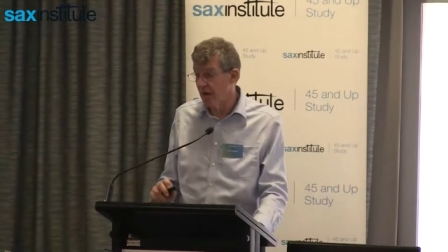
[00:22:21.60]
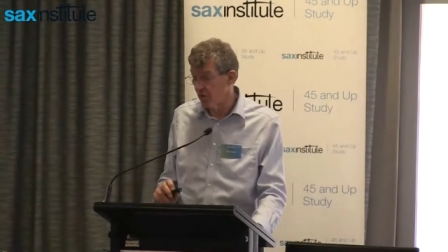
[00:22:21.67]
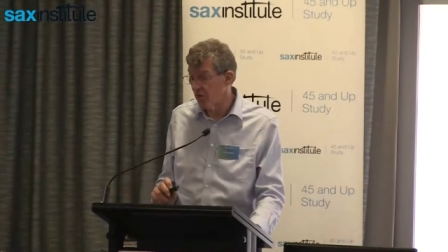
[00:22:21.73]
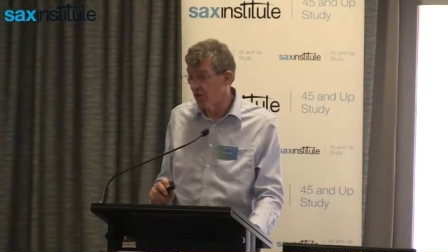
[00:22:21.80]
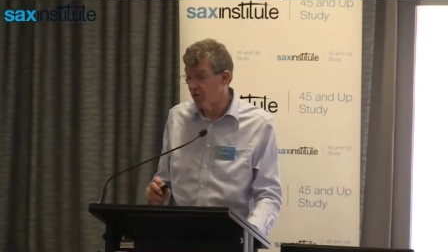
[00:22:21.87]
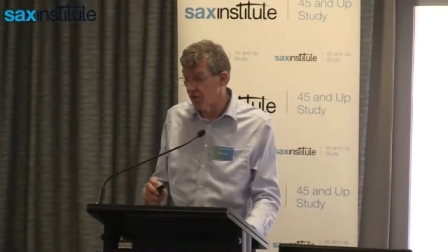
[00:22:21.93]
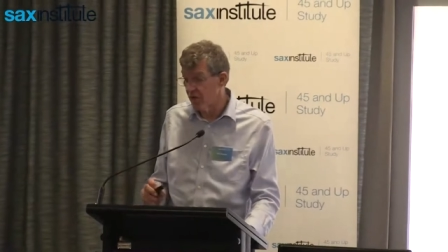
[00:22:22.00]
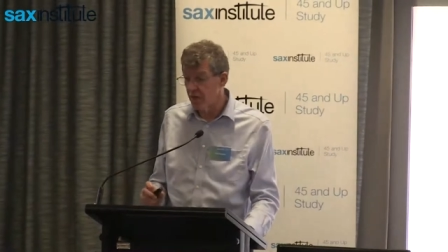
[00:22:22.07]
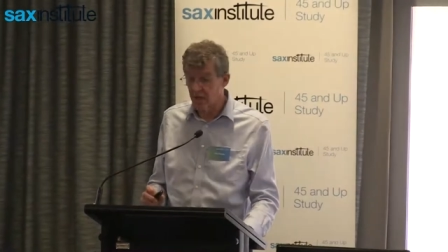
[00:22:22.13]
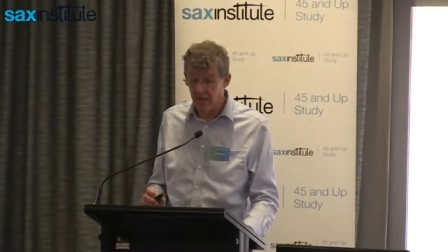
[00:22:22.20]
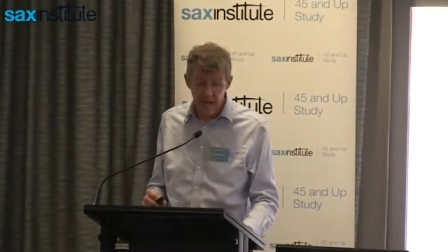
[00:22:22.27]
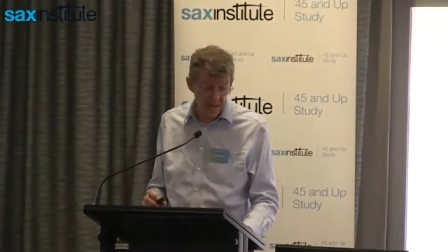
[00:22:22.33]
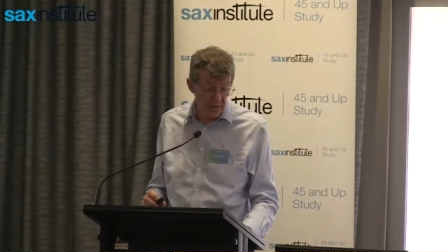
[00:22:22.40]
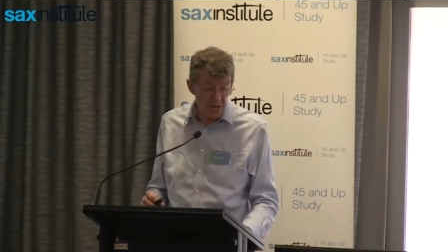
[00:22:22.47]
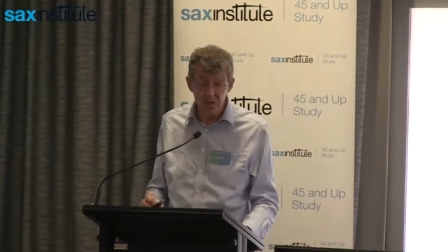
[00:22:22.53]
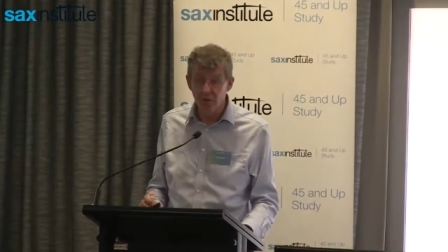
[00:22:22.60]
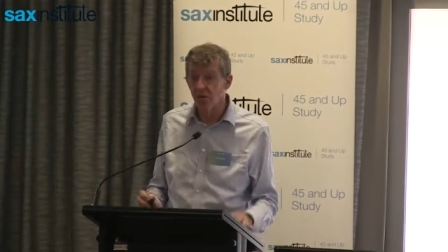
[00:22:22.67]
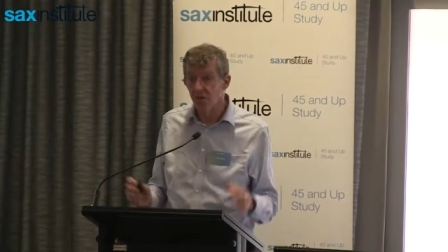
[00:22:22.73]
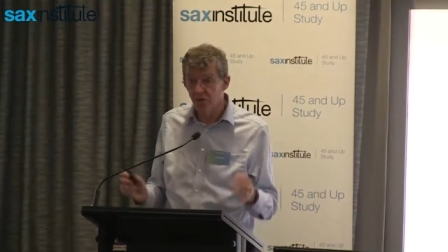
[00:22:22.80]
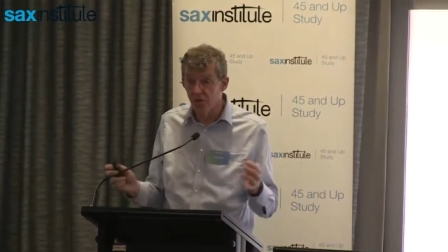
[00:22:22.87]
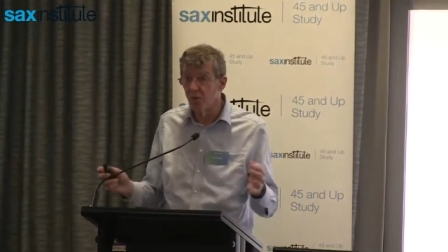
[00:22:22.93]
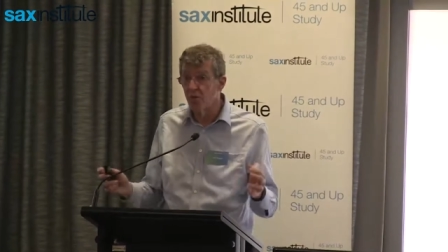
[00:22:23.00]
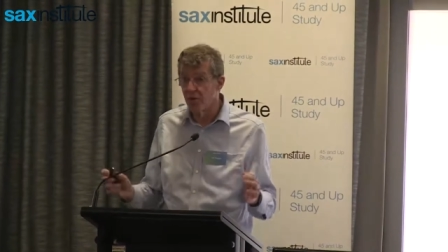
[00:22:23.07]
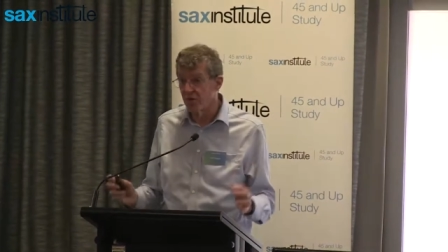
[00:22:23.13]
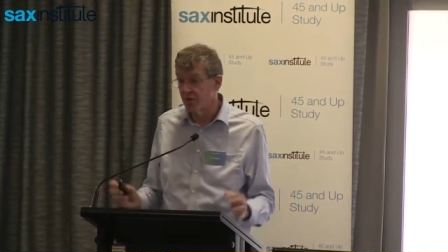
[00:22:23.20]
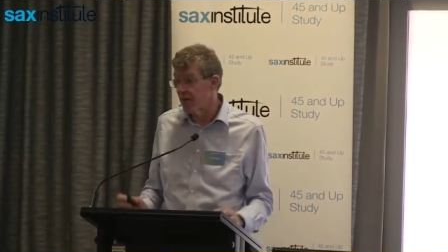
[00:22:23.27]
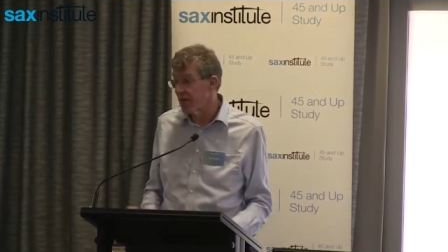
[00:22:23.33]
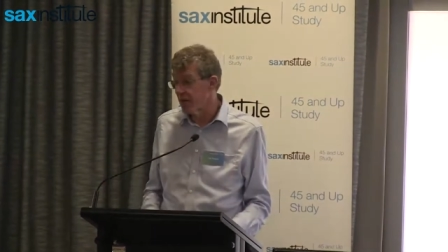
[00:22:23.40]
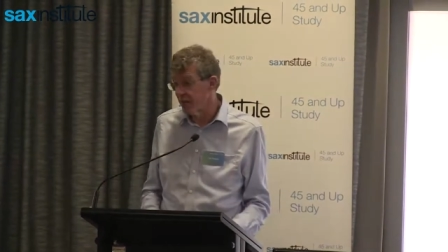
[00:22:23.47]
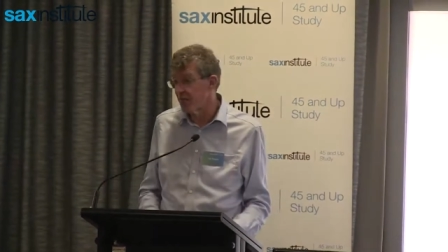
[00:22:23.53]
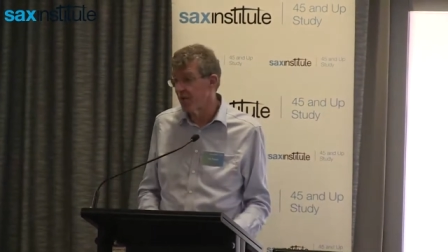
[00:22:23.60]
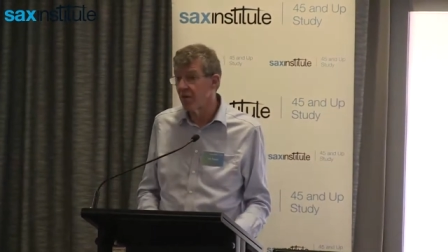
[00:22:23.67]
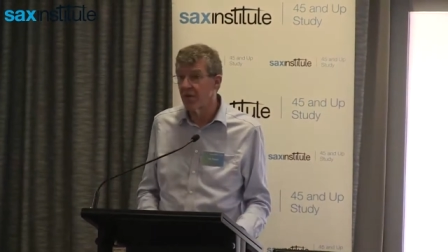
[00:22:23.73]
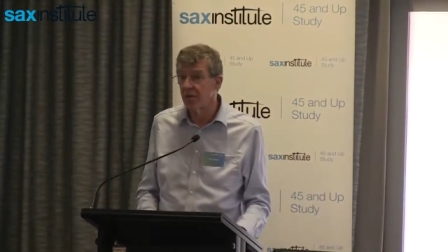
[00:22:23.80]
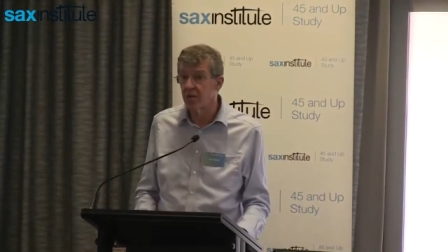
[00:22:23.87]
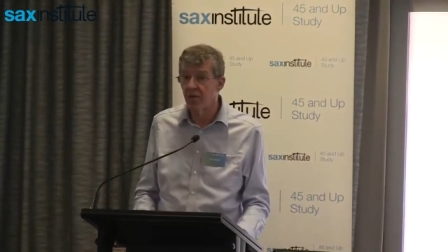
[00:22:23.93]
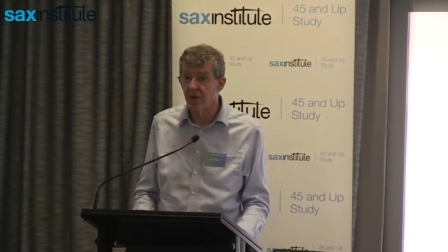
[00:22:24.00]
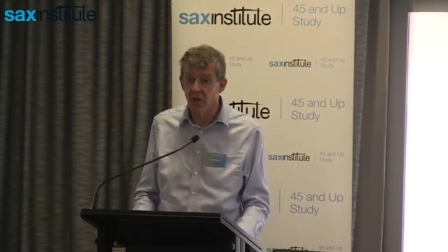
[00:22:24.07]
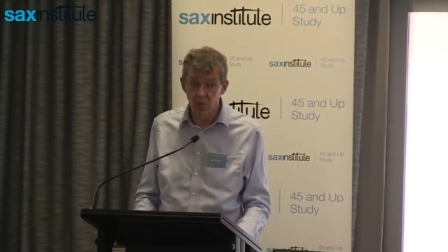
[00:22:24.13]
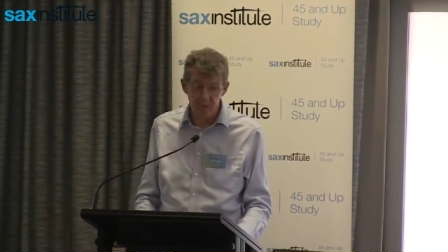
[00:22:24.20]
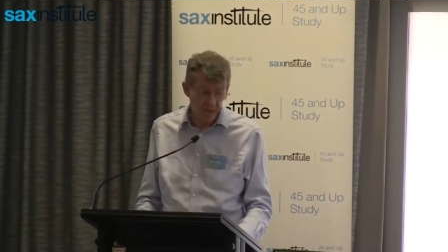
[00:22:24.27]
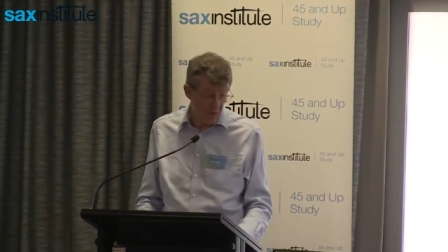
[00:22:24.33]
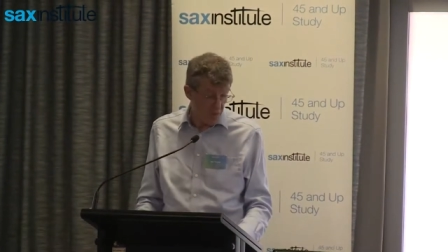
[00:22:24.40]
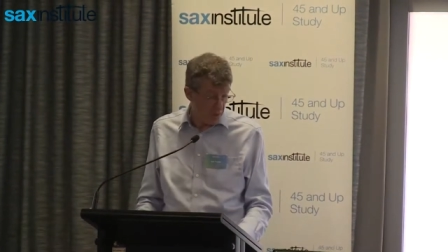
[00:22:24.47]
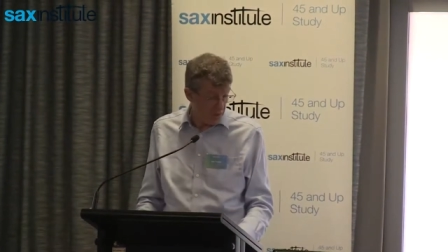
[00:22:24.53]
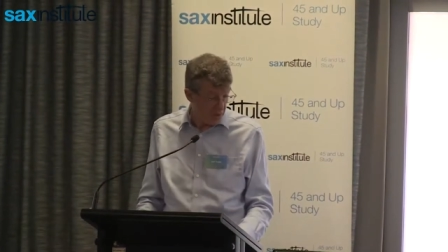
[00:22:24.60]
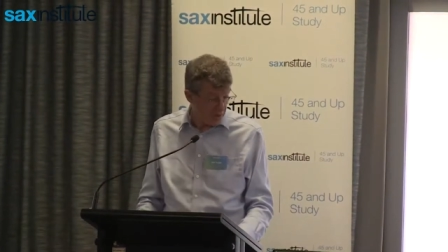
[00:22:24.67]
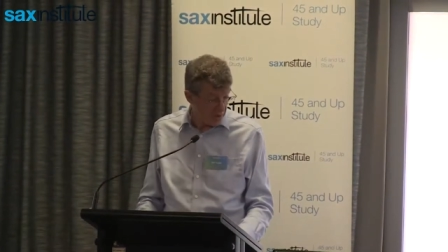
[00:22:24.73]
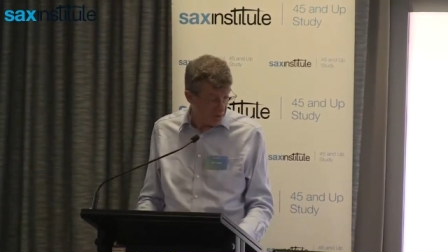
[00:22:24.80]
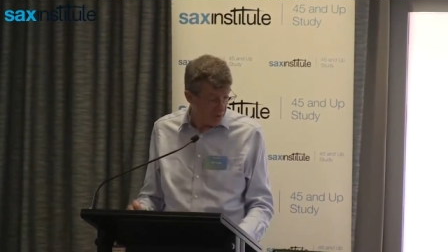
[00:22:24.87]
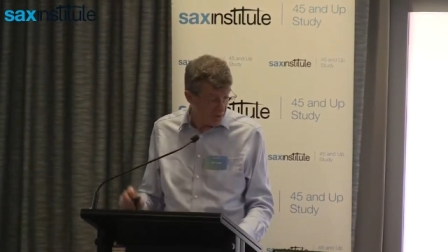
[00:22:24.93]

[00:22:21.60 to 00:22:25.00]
actually treat the cancer, 2% if you're in the developing world.